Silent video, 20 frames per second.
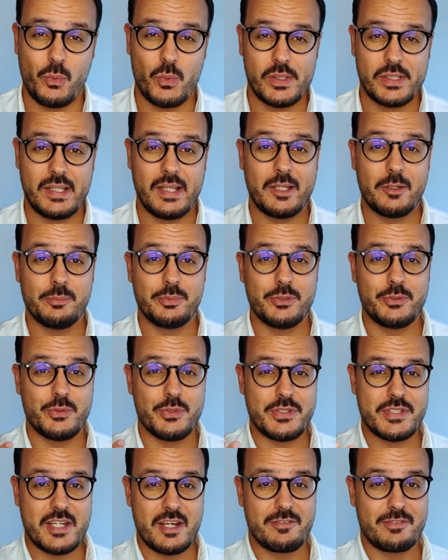where I'll help you to
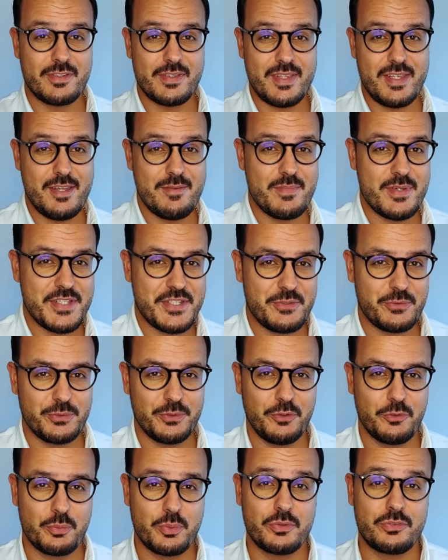discover the amazing
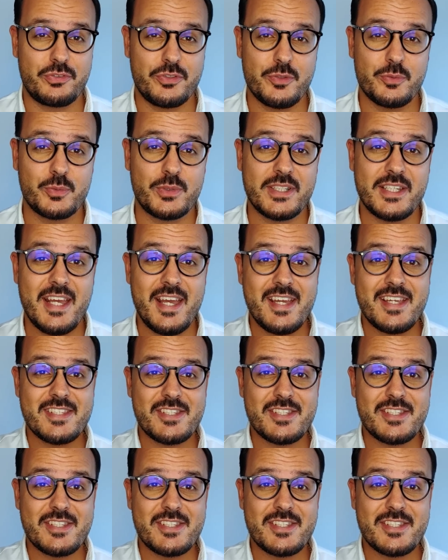world of perfumery.